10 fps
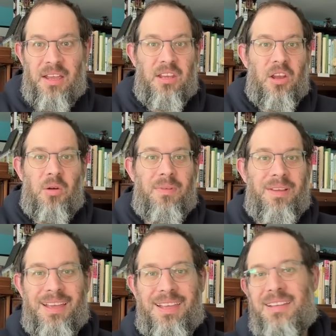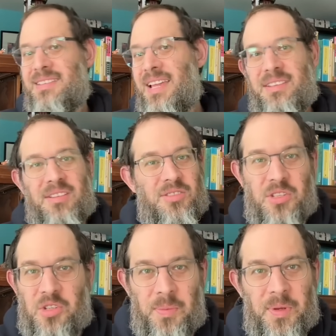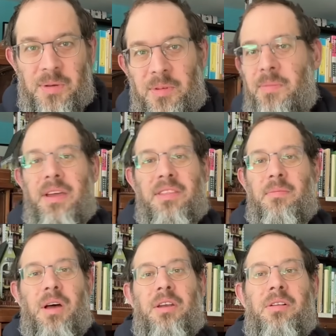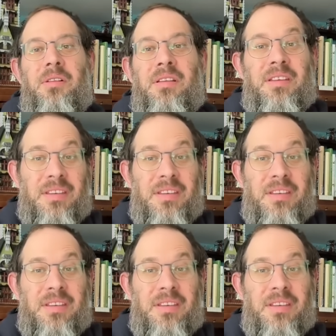You know, concise is interpretable by the model